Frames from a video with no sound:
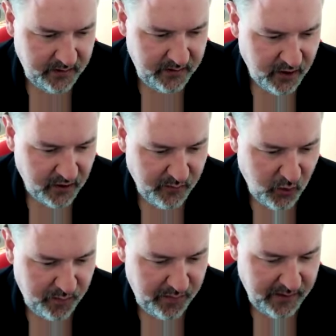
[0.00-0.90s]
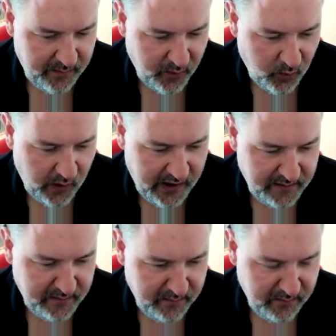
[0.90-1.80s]
you know the more people
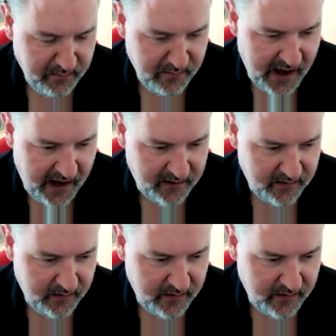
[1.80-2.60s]
we met